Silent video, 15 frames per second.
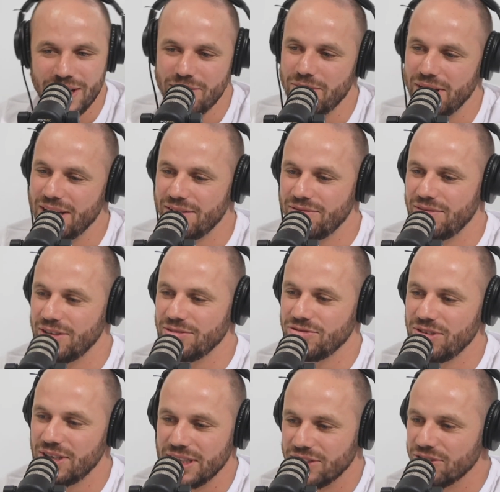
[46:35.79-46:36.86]
yeah, man, that
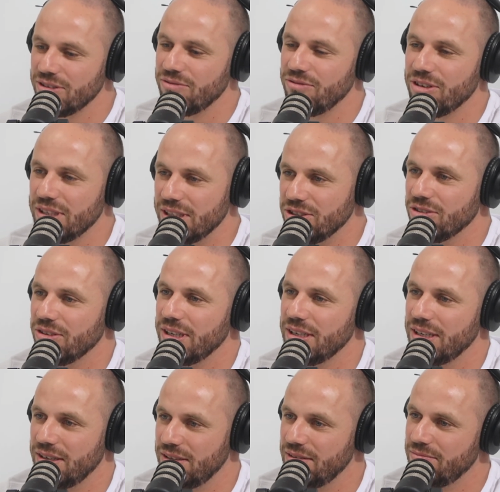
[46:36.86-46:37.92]
was really good. Really
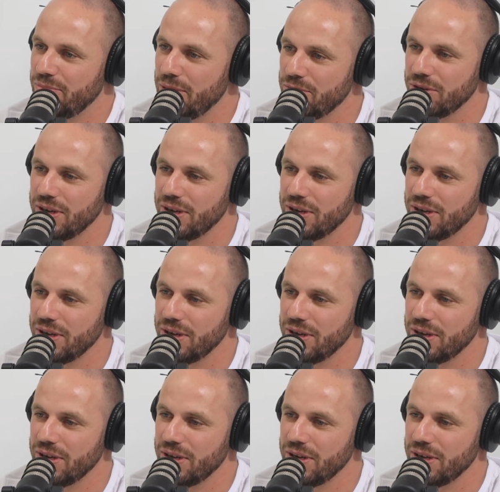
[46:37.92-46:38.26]
enjoyed it.